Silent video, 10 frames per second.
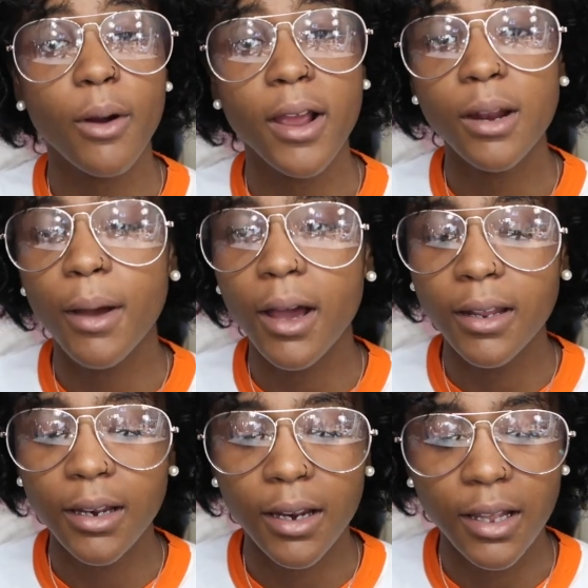prayed about
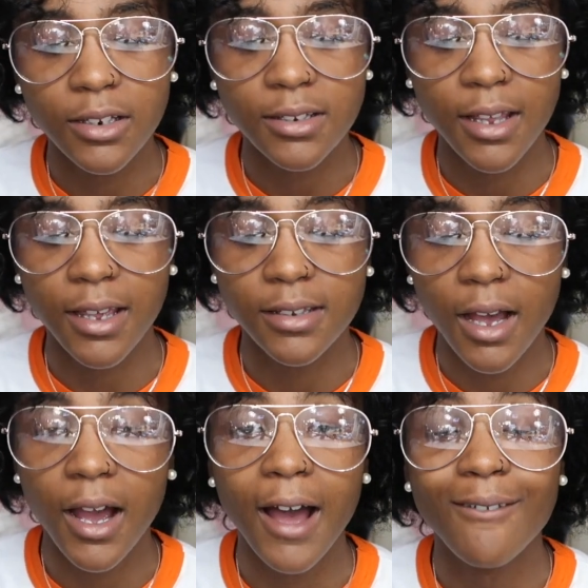it and i just asked
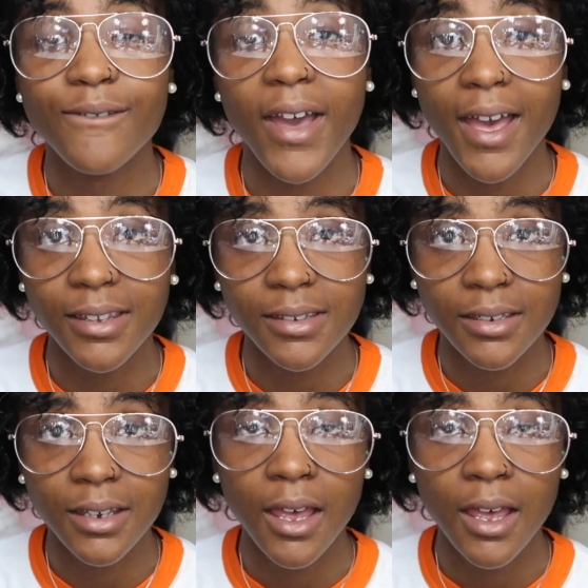god i fast